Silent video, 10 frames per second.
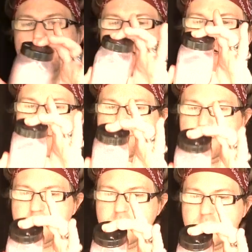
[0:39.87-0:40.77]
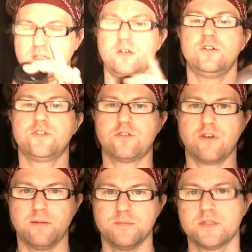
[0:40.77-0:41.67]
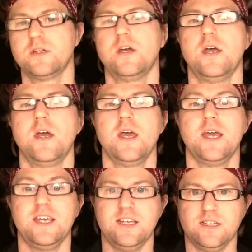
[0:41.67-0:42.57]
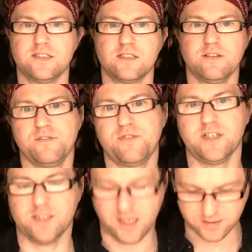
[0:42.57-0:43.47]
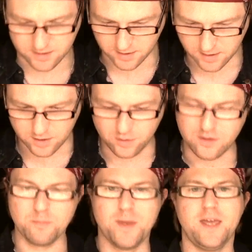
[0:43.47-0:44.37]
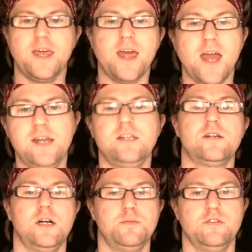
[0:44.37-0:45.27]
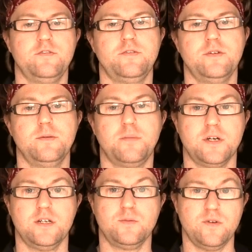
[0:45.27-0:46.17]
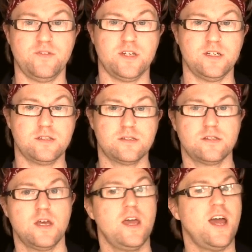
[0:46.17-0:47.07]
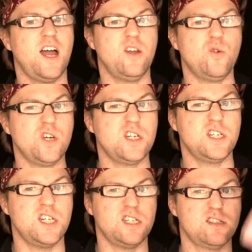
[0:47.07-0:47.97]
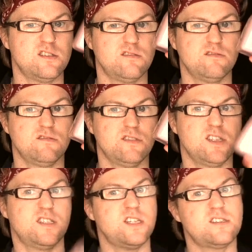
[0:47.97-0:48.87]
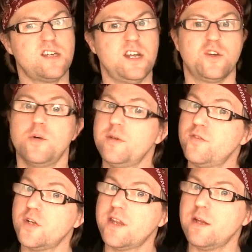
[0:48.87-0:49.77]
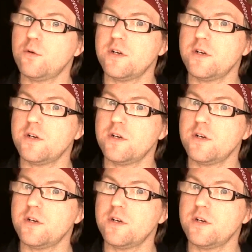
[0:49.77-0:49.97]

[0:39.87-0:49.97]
of, I think it's 100 grams, is fantastic. You can make any type of blood with this, and all you need is this and a couple of other little